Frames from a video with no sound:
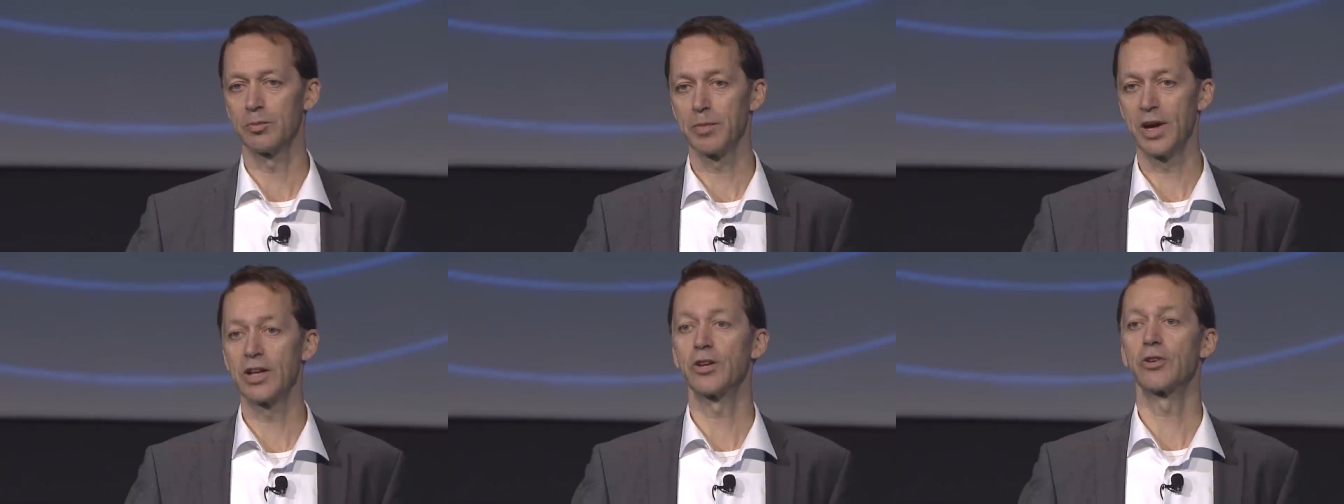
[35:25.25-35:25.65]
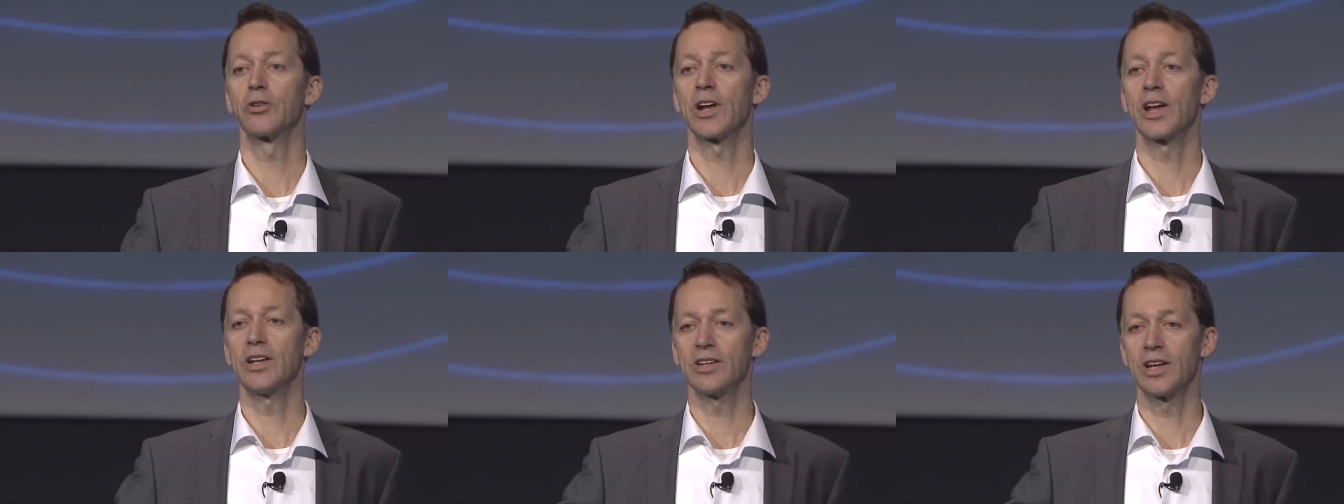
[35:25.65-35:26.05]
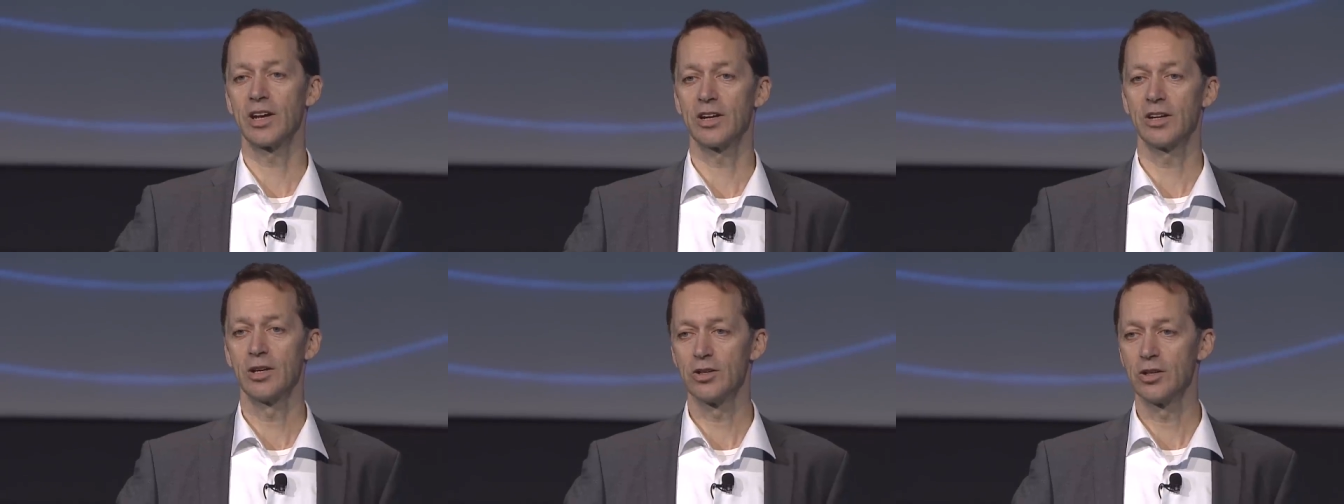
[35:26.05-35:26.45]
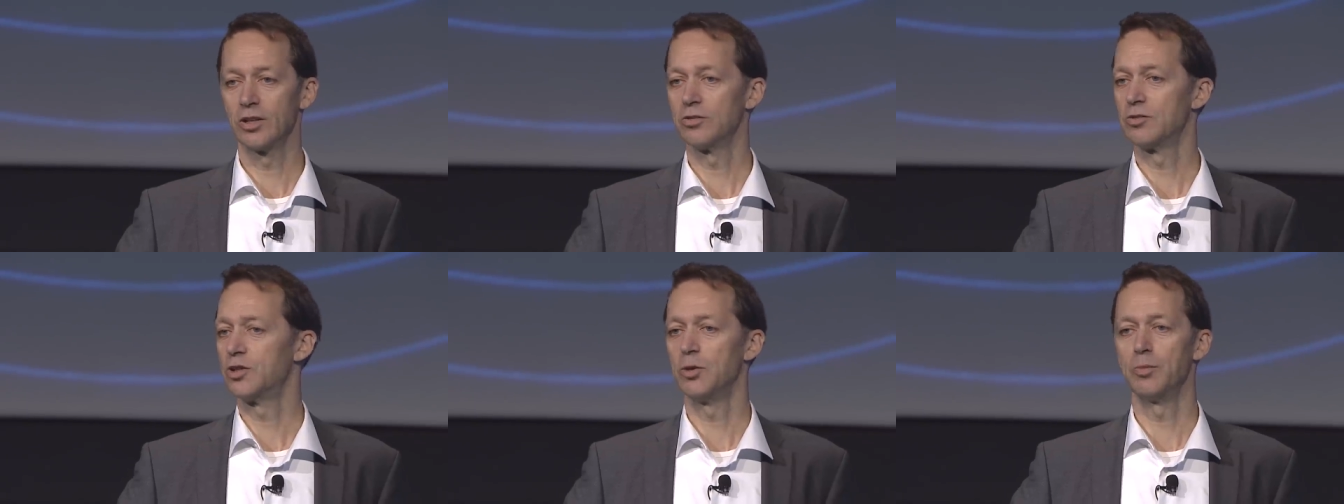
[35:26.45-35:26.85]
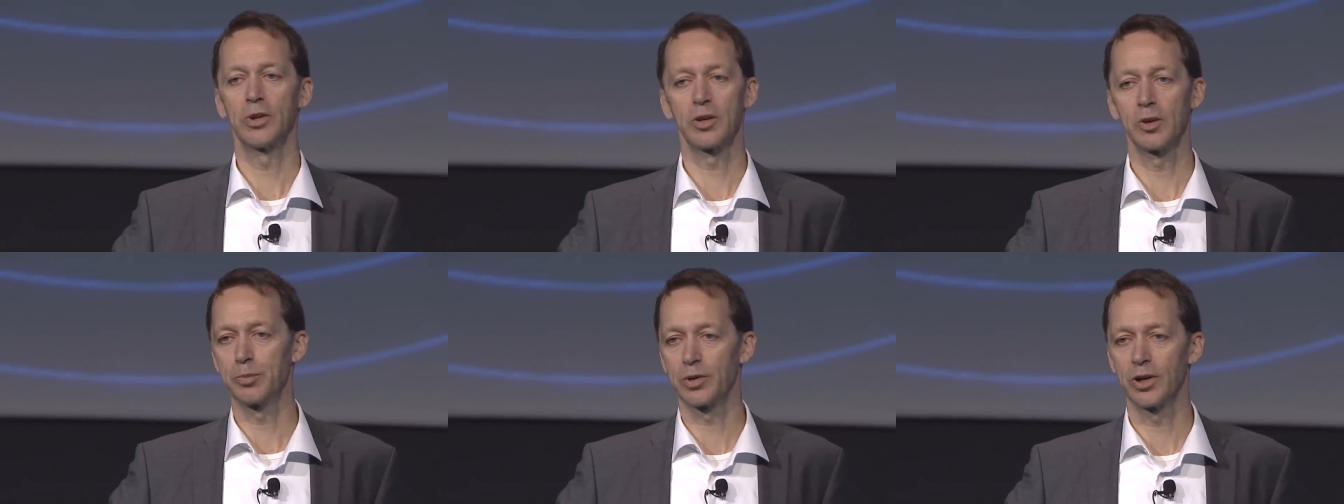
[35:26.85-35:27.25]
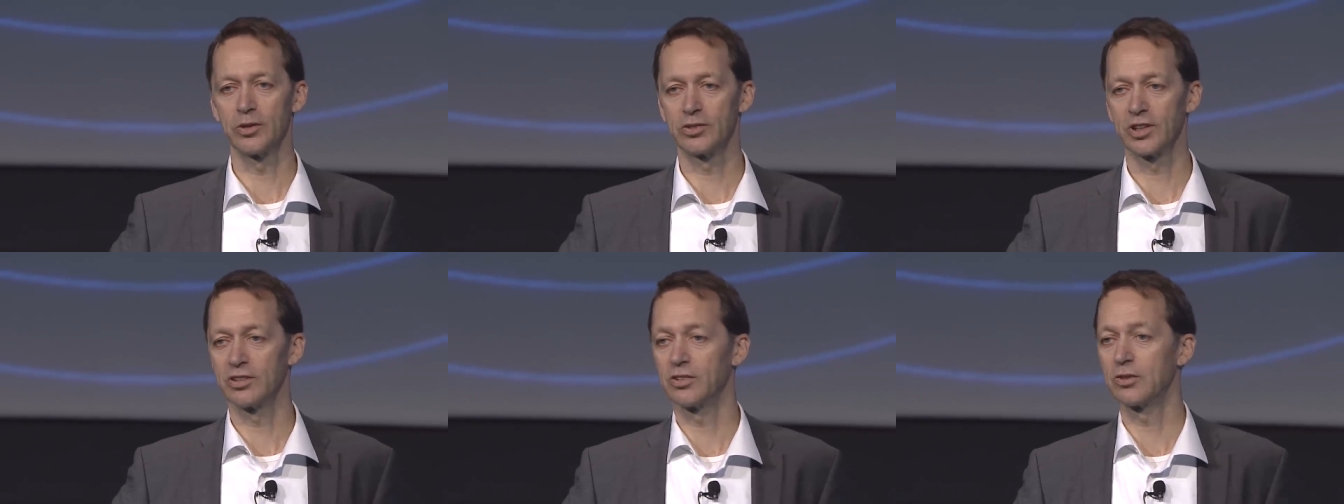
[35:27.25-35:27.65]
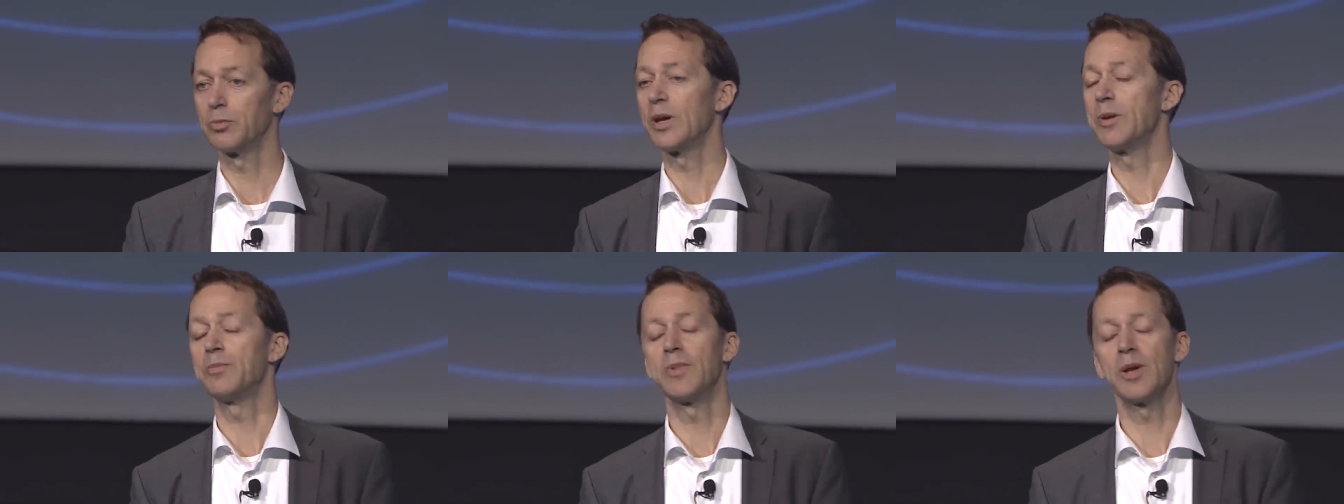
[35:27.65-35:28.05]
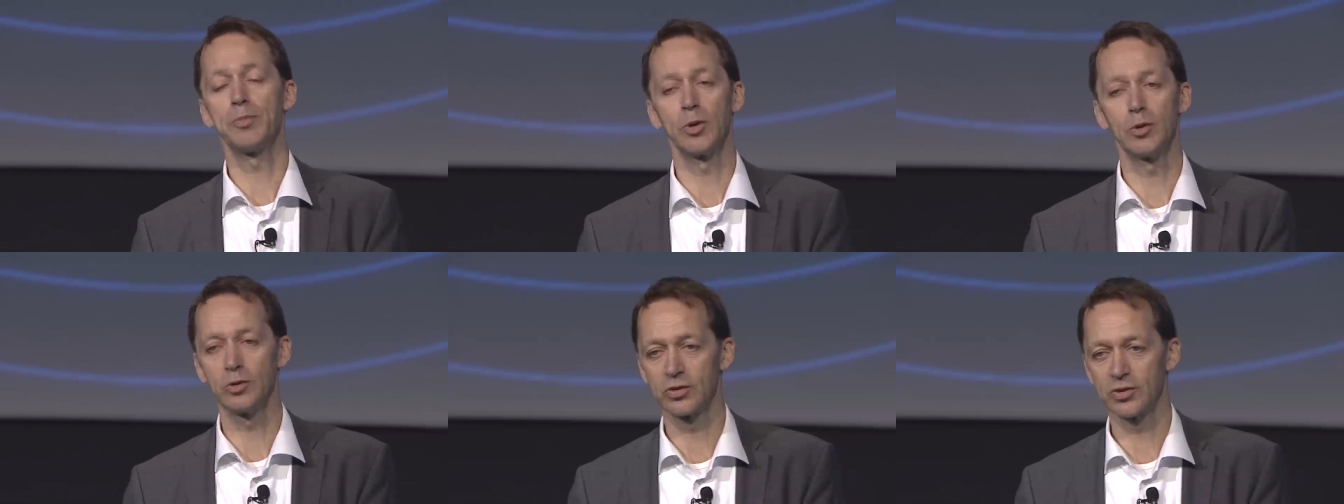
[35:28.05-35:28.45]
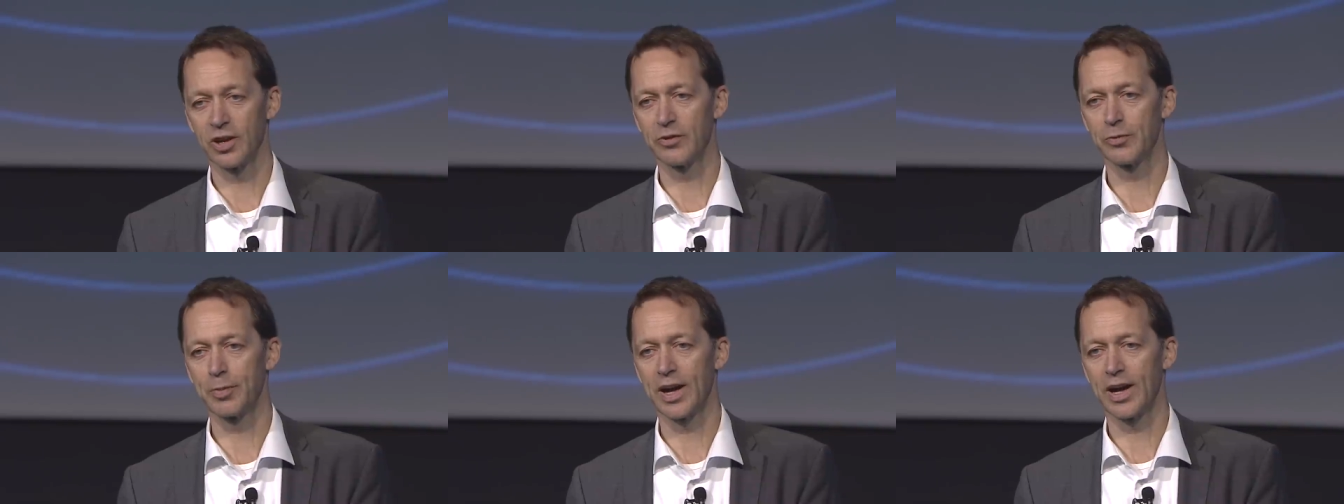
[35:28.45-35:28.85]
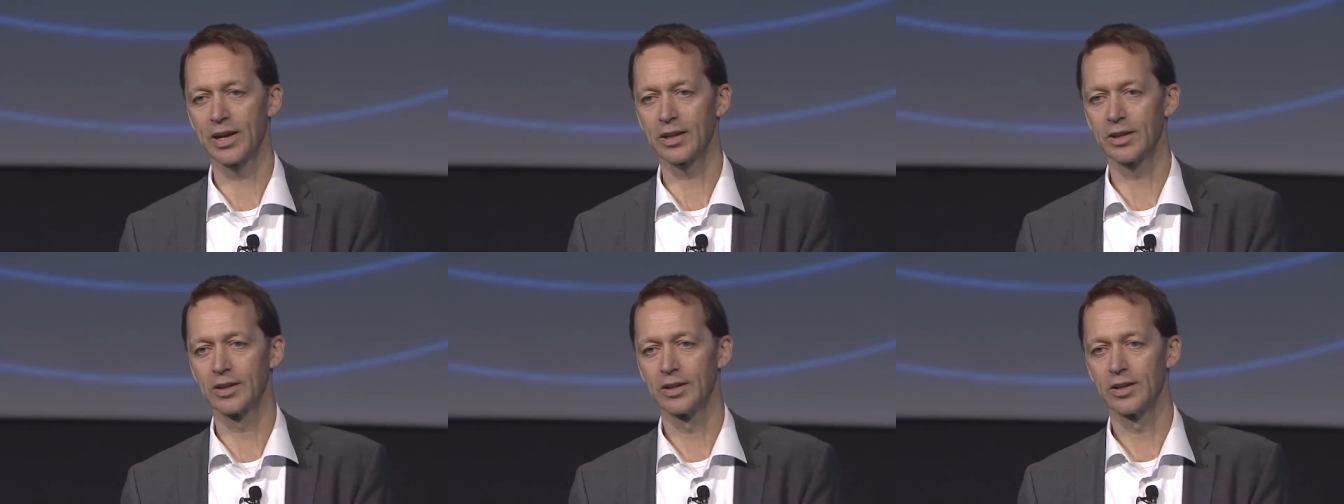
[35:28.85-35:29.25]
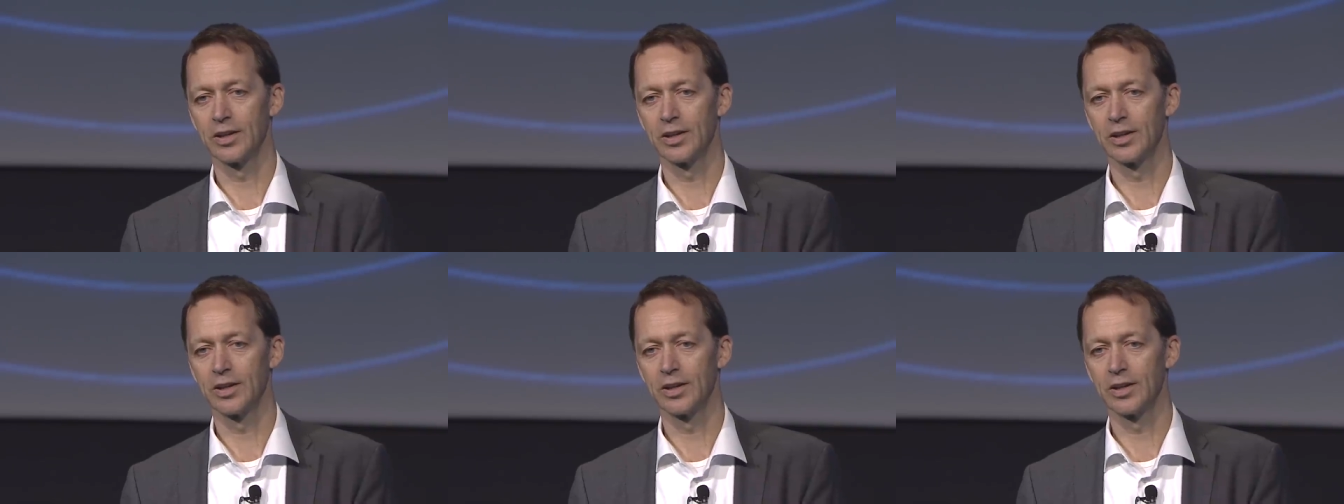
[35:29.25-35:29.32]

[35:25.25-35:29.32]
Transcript: may create their duplicate processes, may pull stuff back.